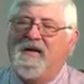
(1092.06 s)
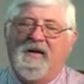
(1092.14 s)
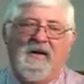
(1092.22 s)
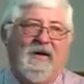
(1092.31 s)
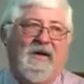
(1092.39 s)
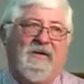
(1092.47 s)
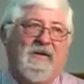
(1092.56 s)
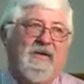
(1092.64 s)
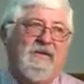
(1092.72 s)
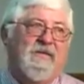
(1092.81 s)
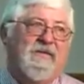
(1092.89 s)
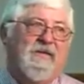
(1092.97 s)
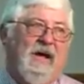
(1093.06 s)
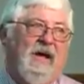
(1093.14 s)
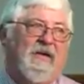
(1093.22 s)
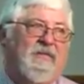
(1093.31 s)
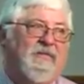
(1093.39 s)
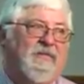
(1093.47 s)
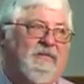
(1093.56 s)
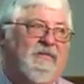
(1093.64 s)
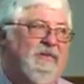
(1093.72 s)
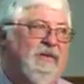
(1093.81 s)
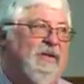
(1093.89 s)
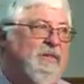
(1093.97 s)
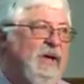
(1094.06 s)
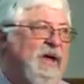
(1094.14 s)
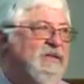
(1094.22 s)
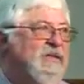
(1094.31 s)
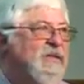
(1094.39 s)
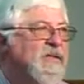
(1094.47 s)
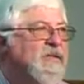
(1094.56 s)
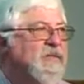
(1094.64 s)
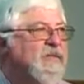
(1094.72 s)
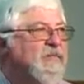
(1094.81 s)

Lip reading: And a D's not really passing, is it?